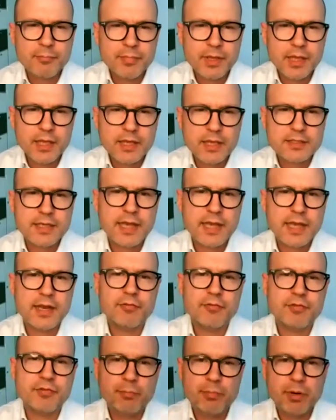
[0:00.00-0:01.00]
He is head
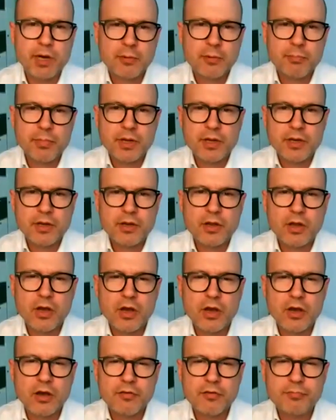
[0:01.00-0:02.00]
of Department
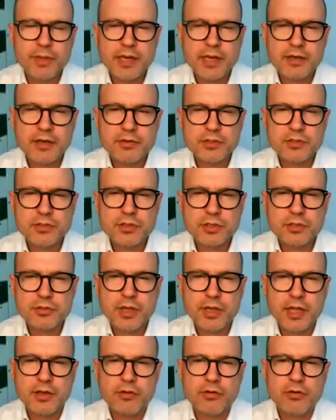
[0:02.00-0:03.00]
of Pediatric Surgery
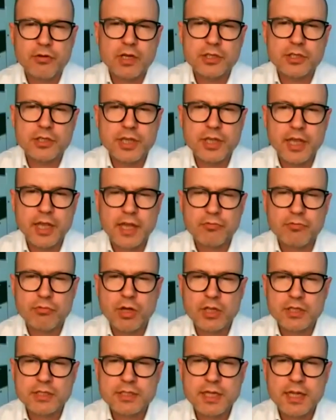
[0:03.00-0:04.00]
and Urology at
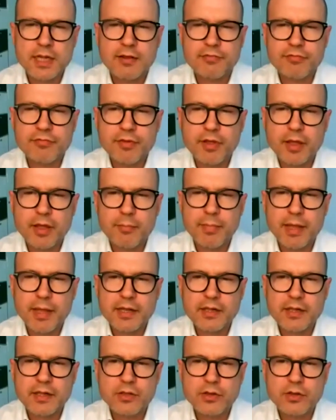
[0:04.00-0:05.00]
Wroclaw
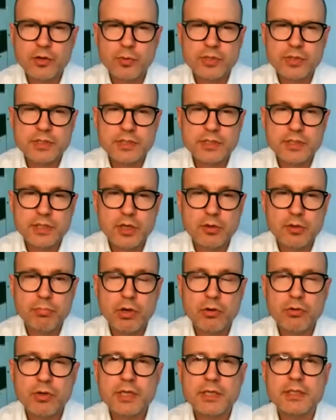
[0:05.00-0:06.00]
Medical University in
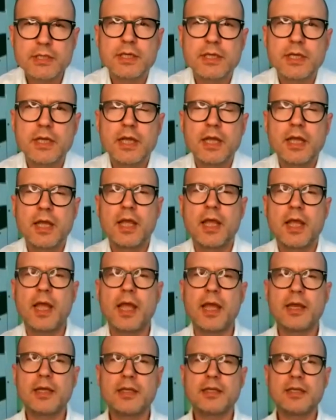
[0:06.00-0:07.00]
Poland,
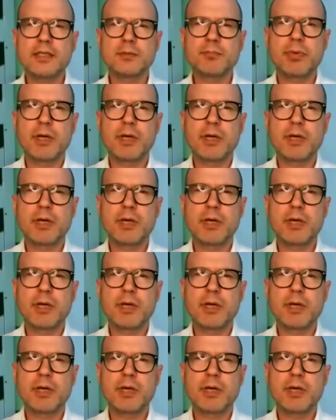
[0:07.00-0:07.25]
and he is